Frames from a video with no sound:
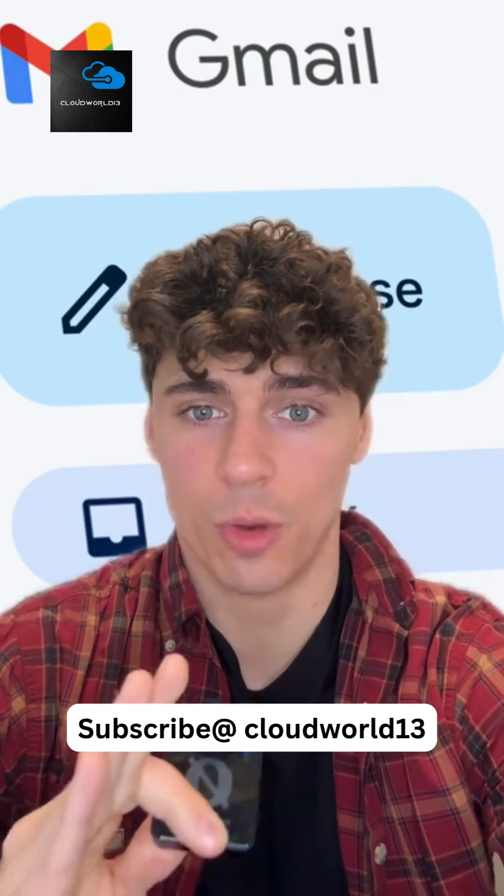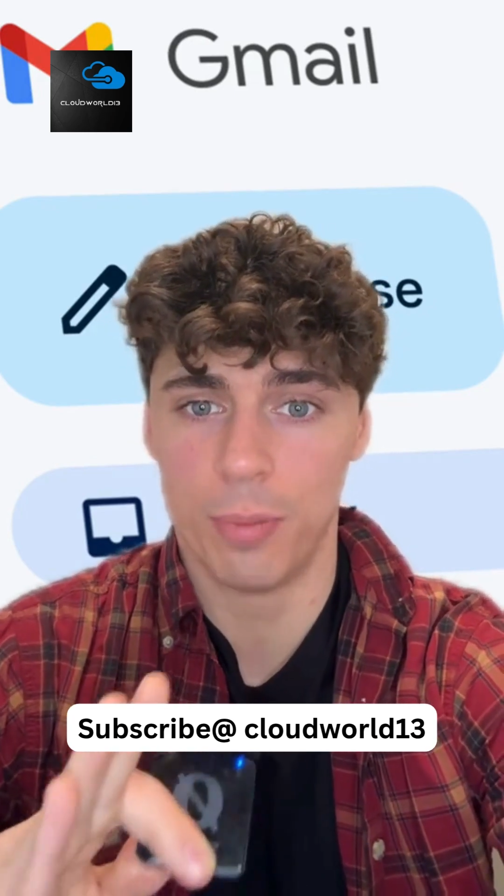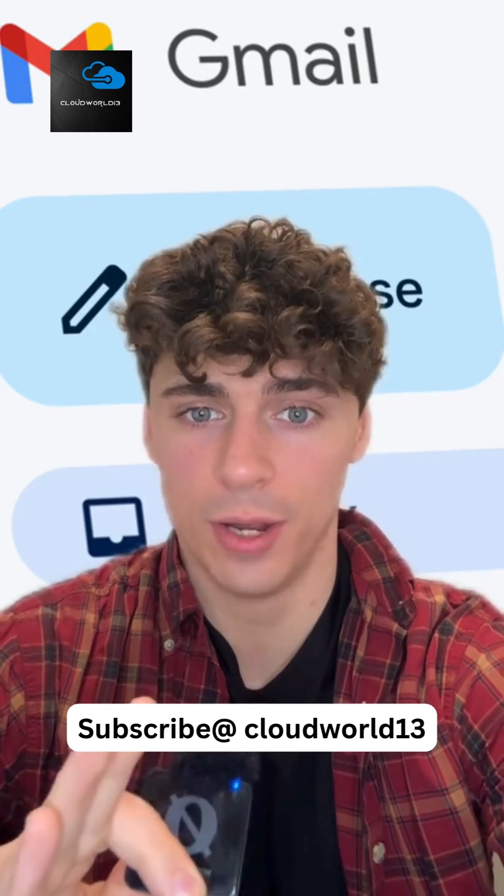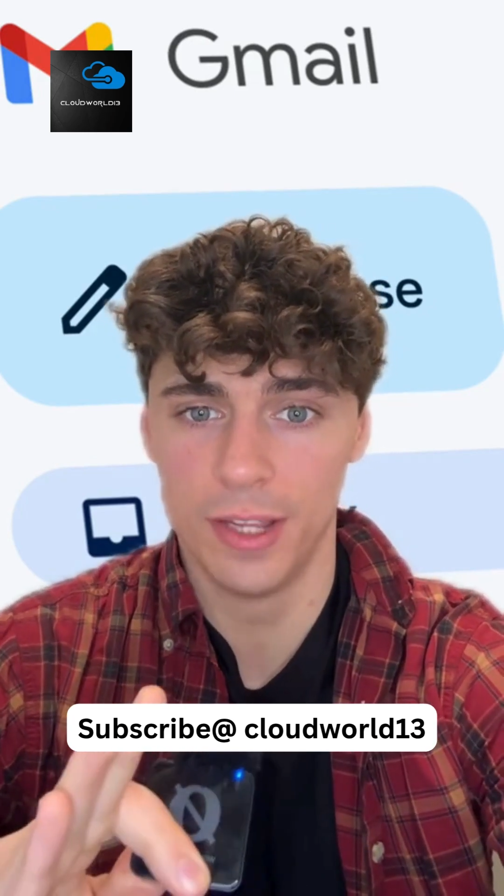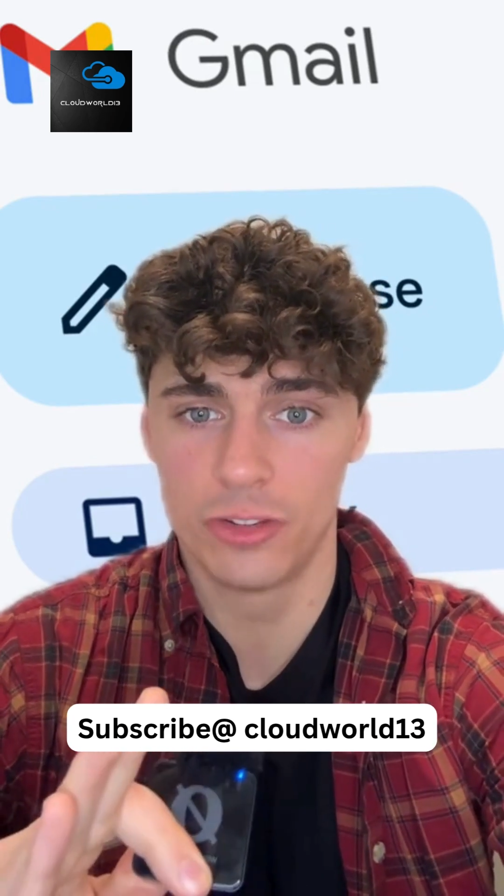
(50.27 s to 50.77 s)
so
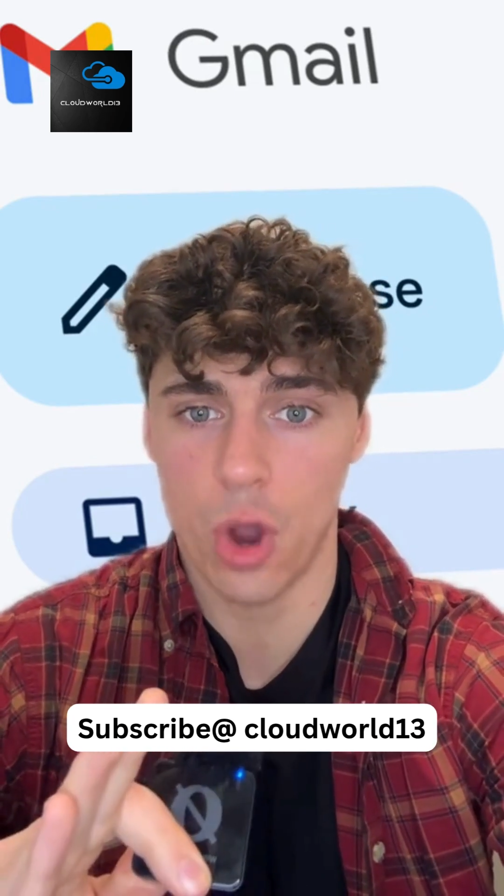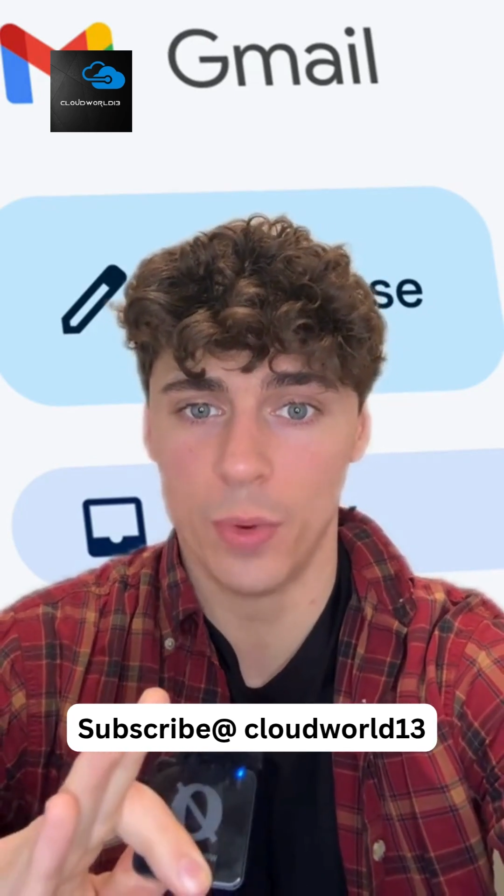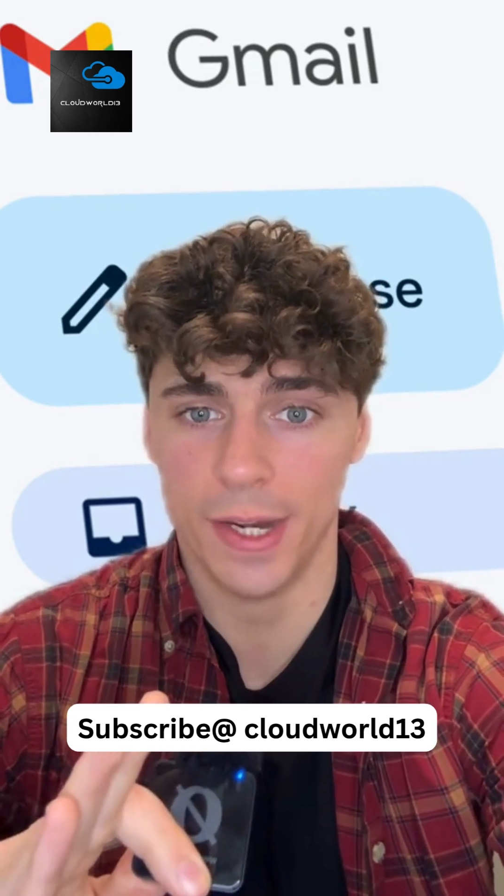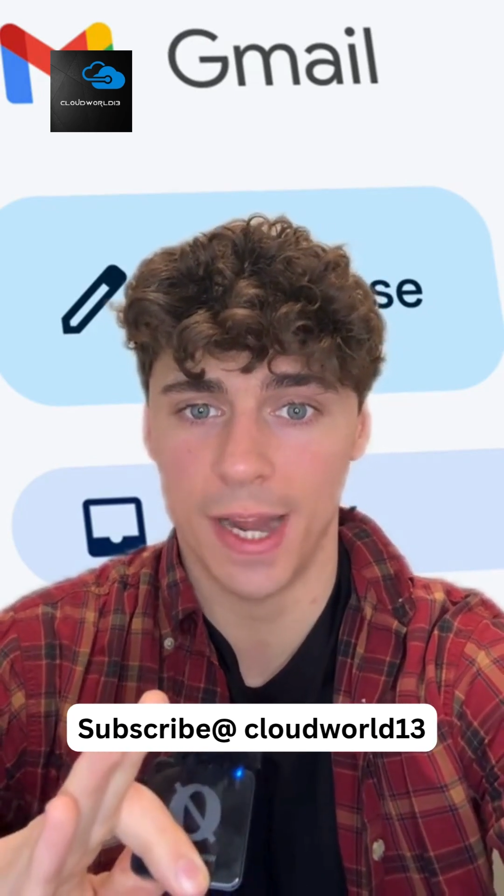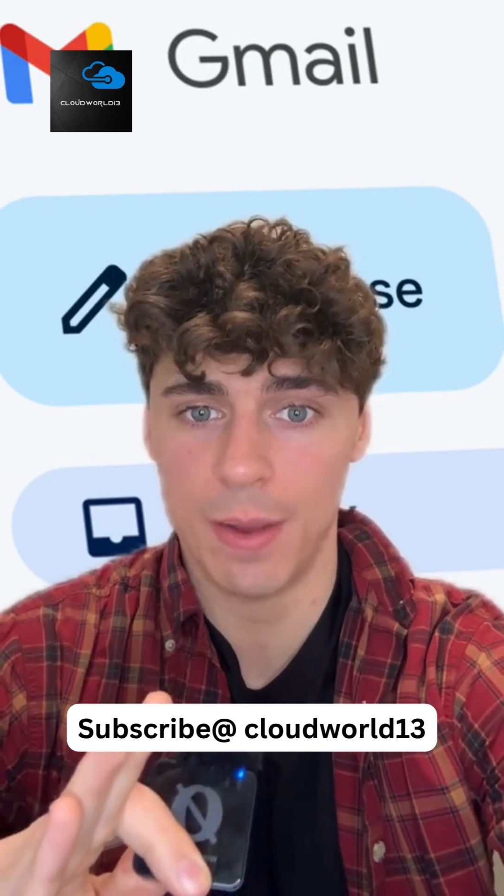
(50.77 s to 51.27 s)
please go
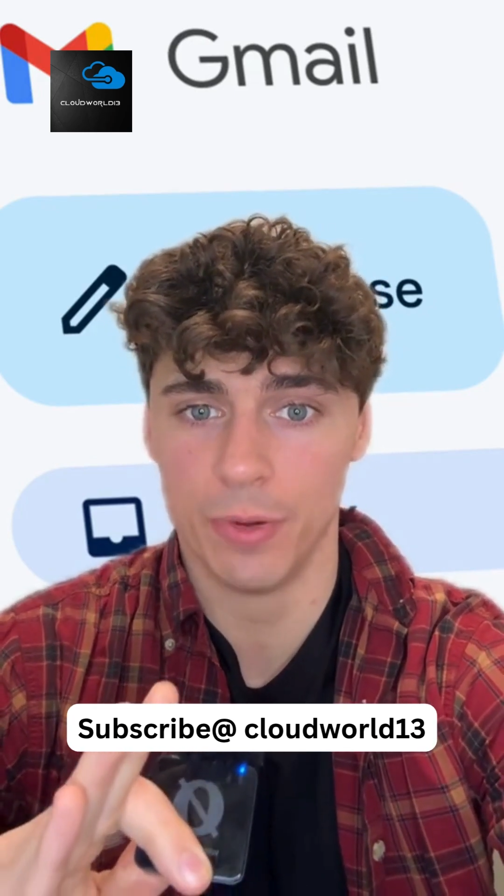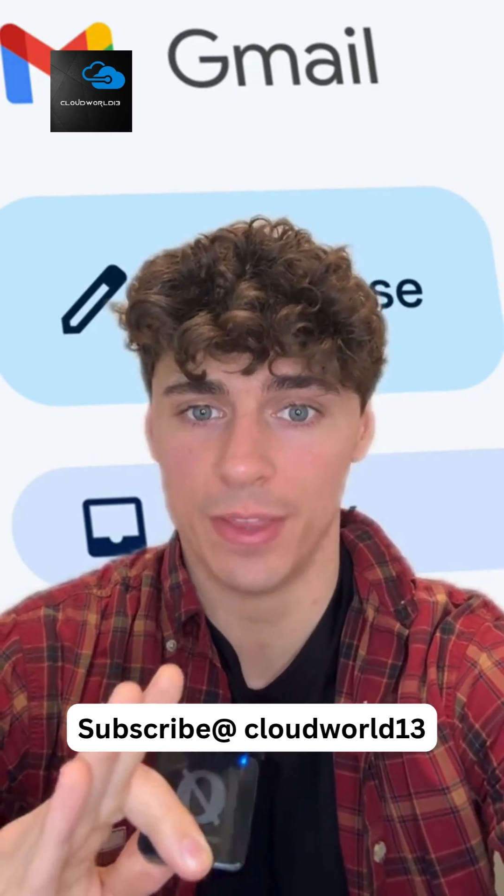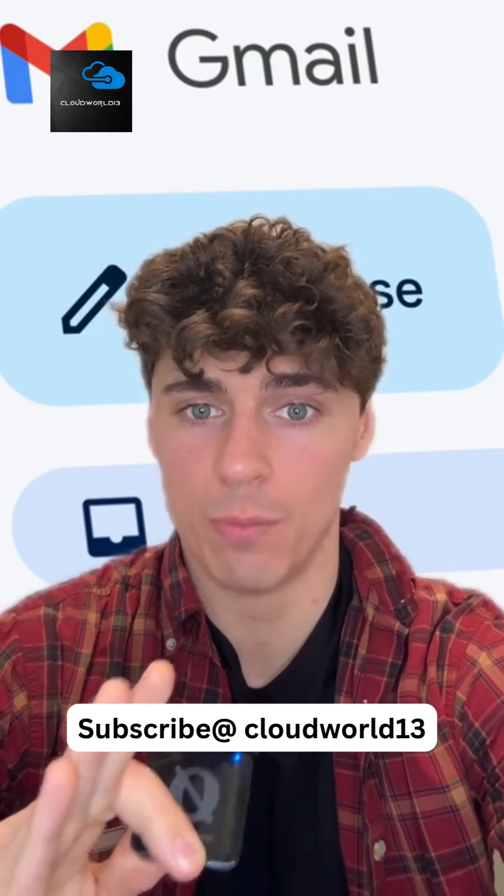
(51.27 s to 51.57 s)
and enable